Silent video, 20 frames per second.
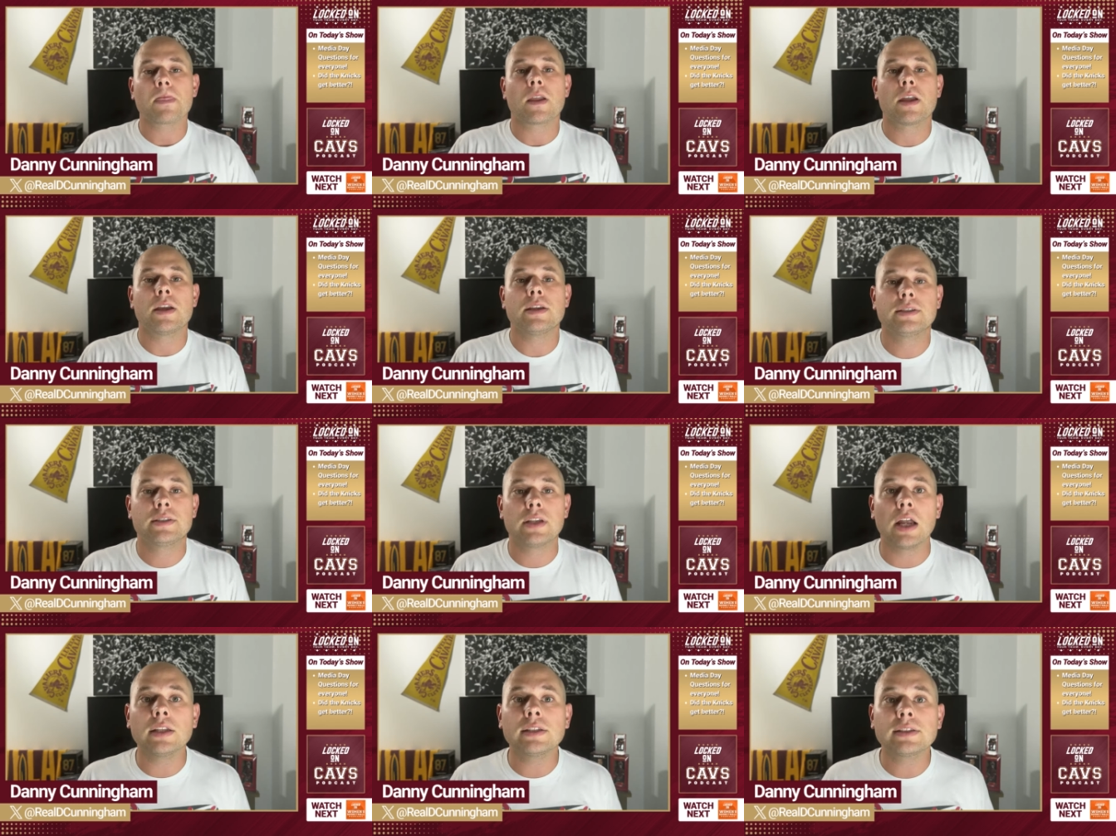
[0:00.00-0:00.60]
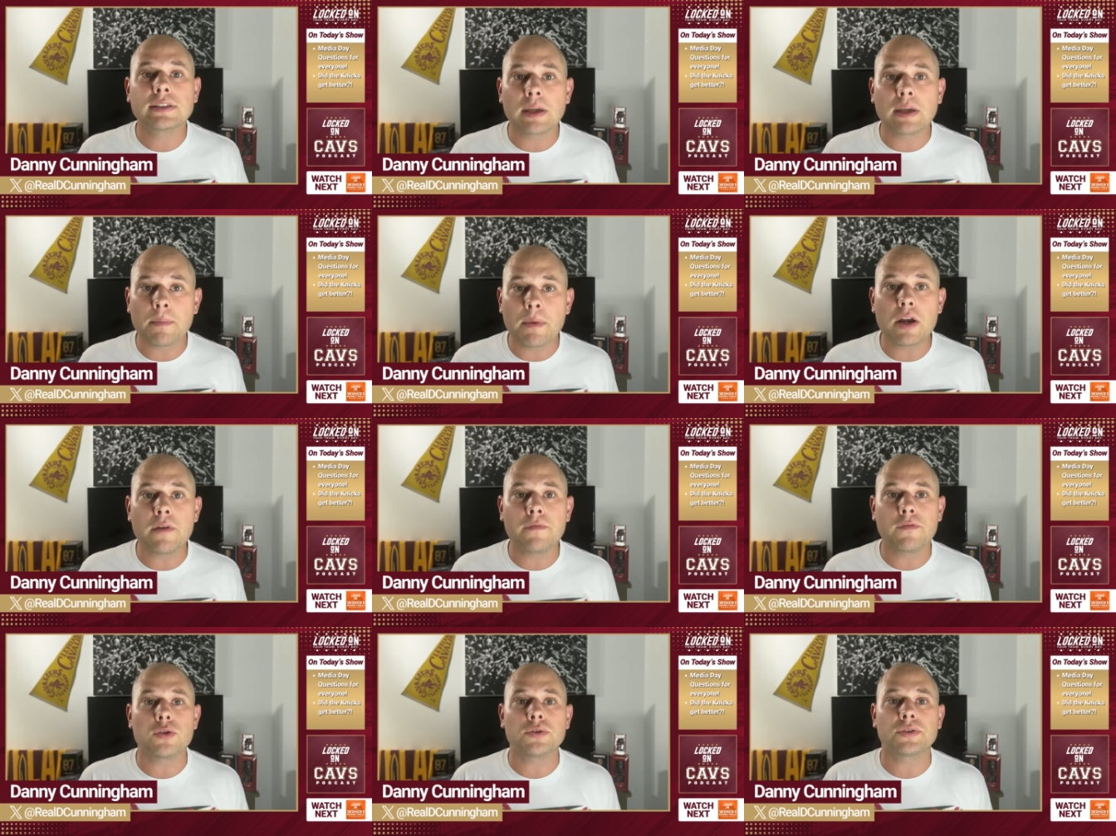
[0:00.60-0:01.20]
He's done some
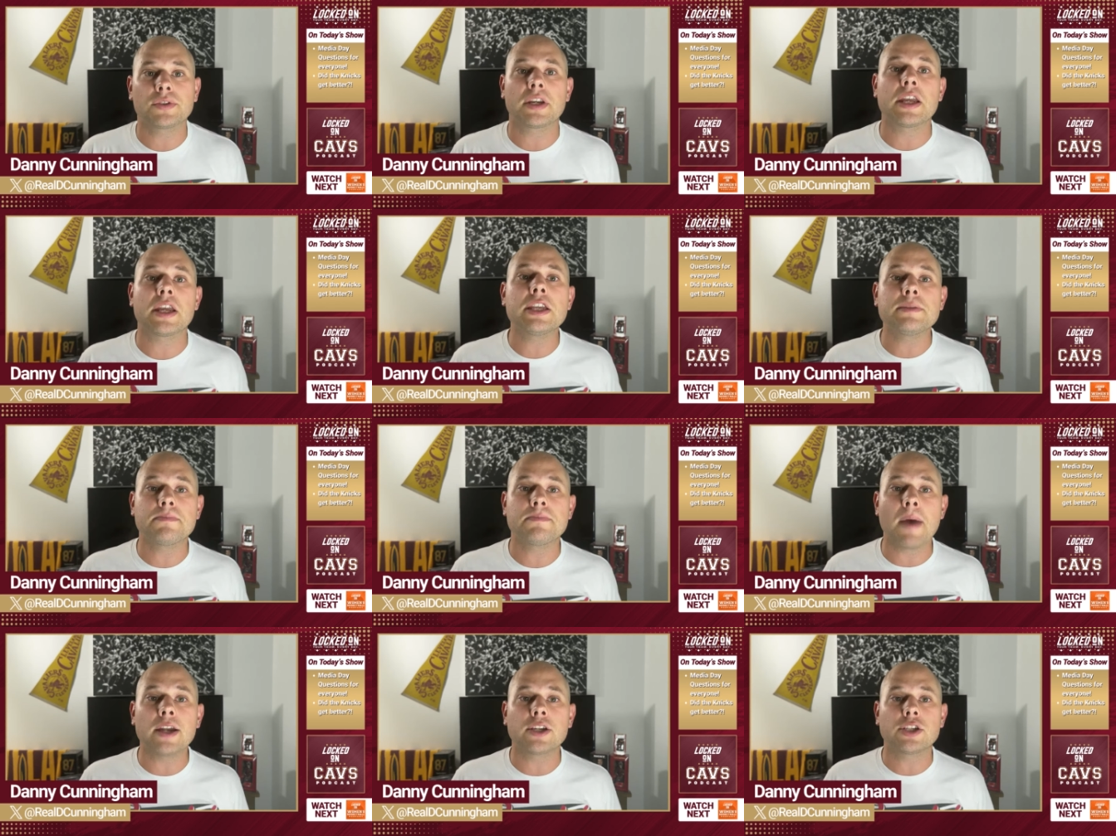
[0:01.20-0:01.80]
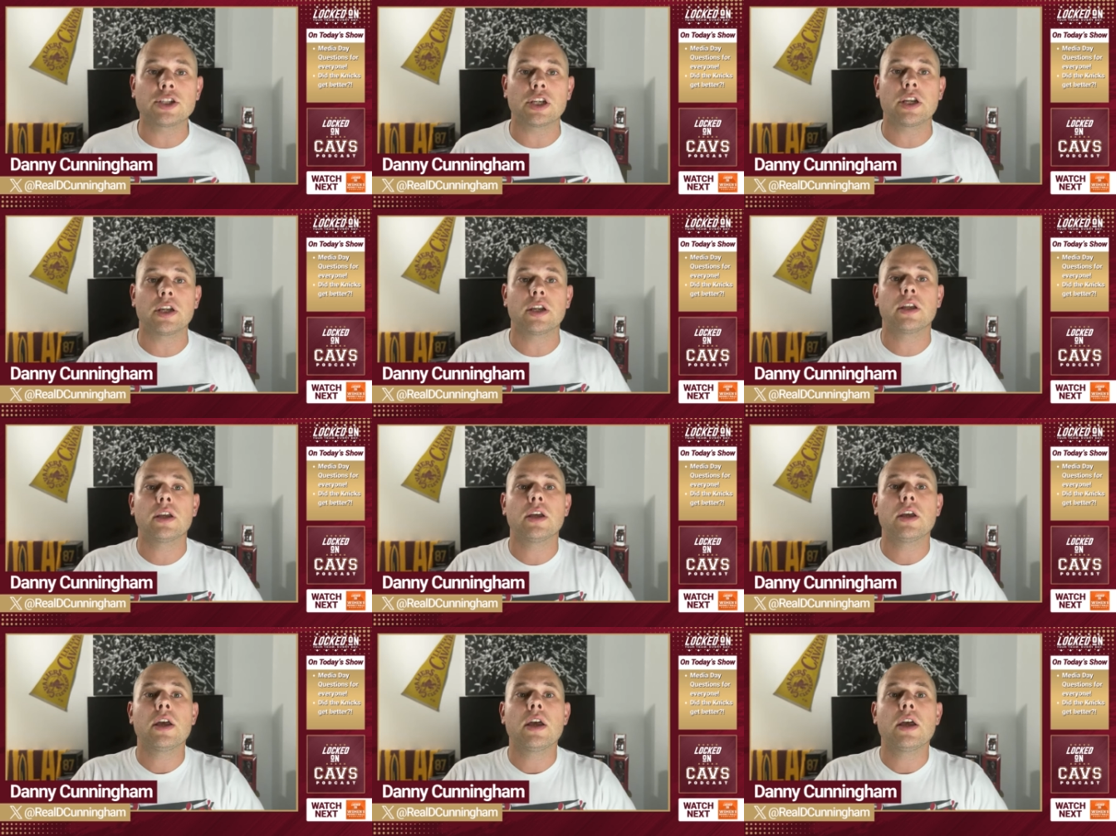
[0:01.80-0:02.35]
interviews and he's mentioned